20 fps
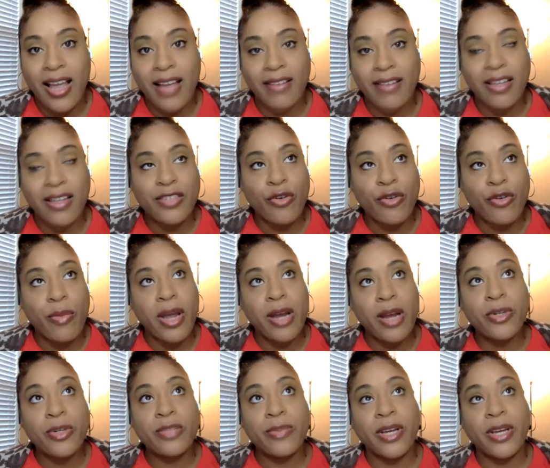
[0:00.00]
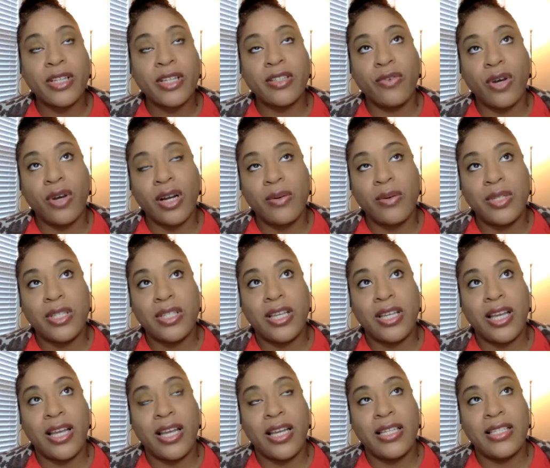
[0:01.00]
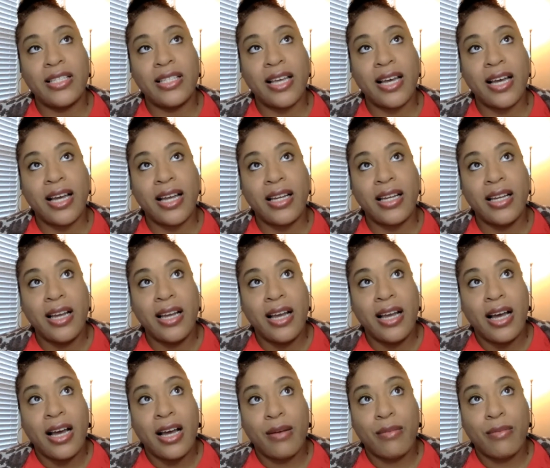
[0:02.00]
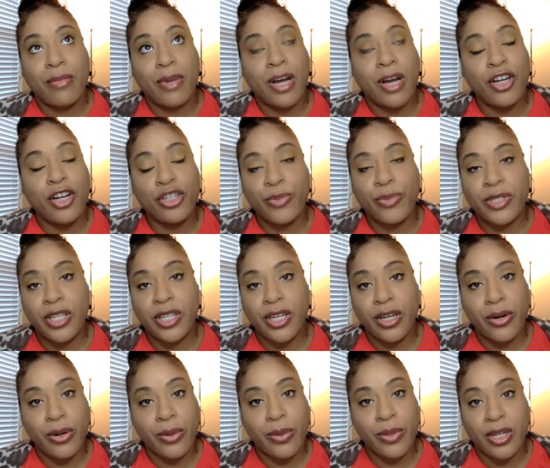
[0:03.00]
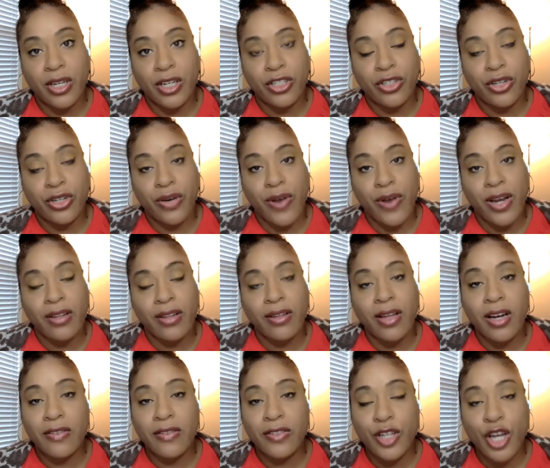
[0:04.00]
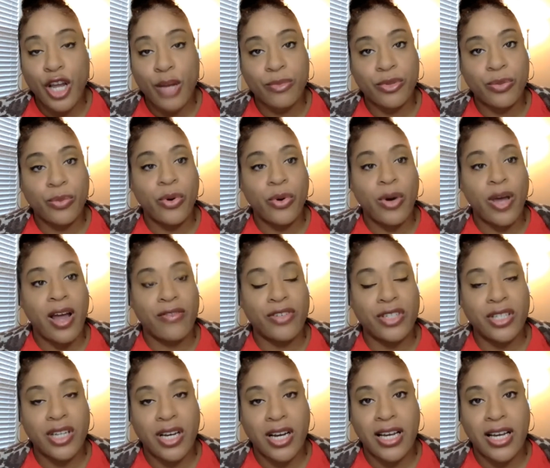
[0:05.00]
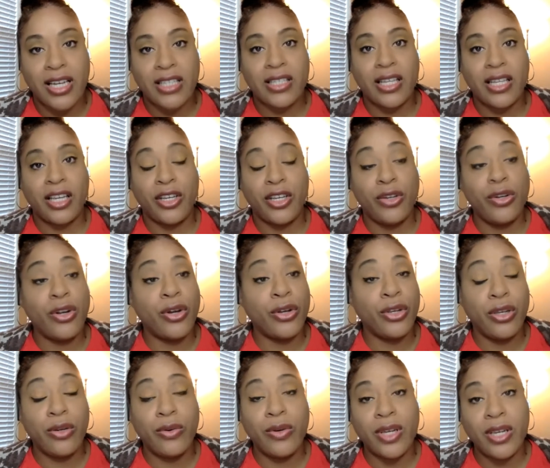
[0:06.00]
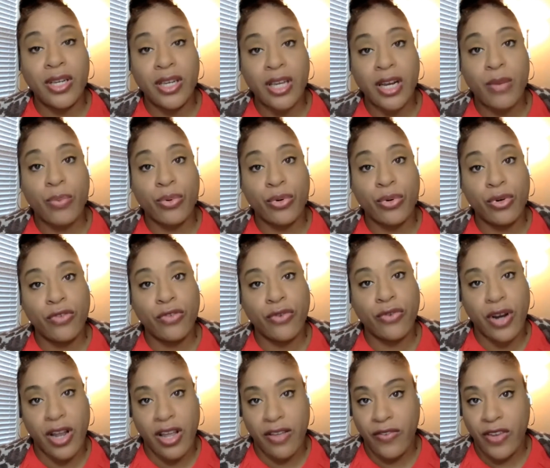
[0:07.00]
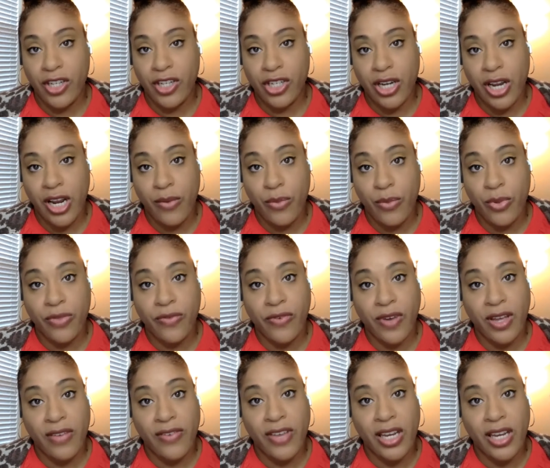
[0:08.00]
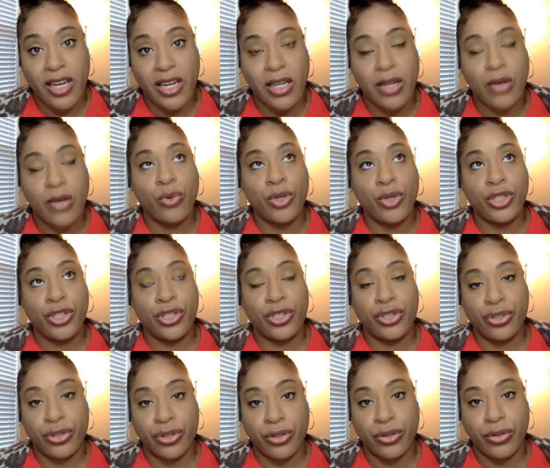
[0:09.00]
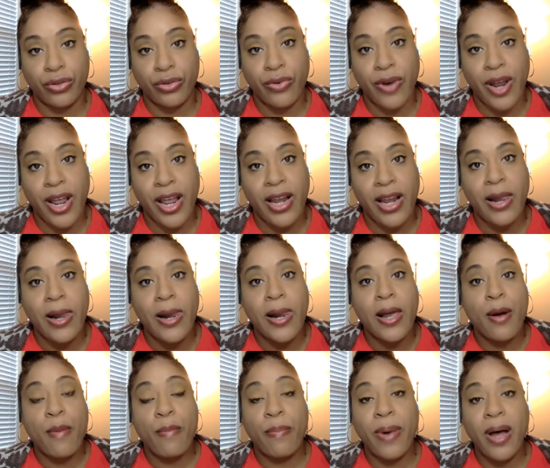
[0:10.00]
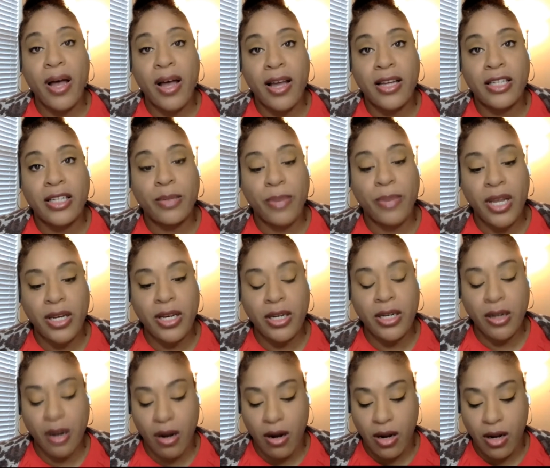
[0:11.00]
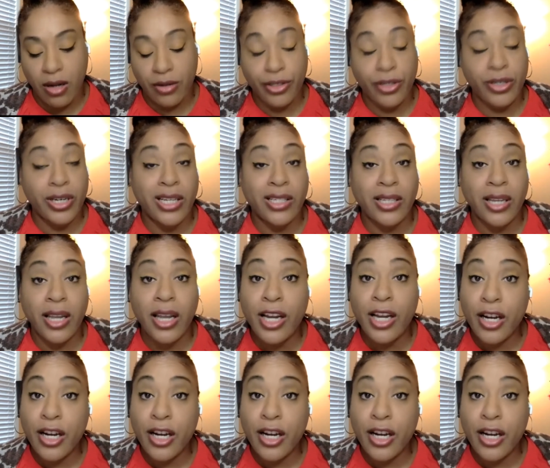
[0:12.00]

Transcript: And guys, from my perspective, what I would say is that 100% agree with Andre, right? A lot of the times we'll advertise like, you know, you can get approved for FHA with 580, which is true, right? But depending on your debt to